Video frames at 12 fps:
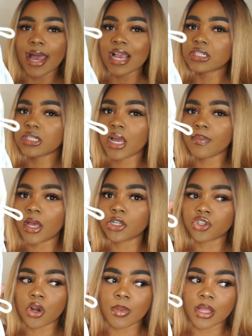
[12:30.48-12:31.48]
Actually, I'm not
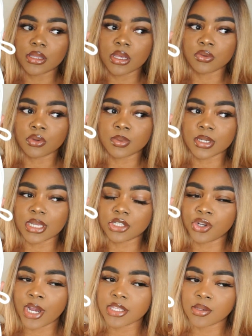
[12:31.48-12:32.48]
sure about these ones because
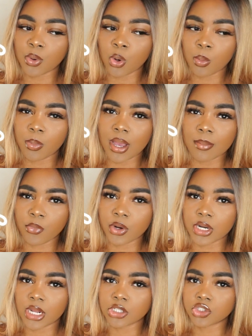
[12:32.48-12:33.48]
I tried them on, but I'm
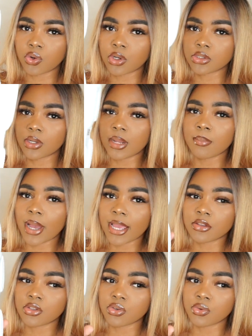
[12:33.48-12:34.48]
really not sure. So they
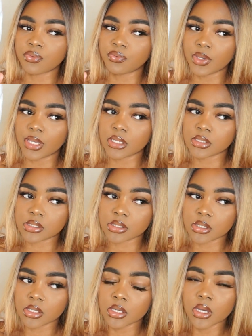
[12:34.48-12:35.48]
might do
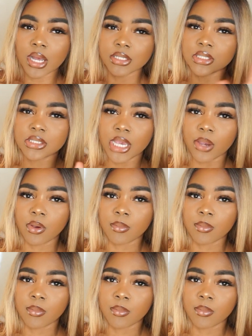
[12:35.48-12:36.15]
fit. I just can't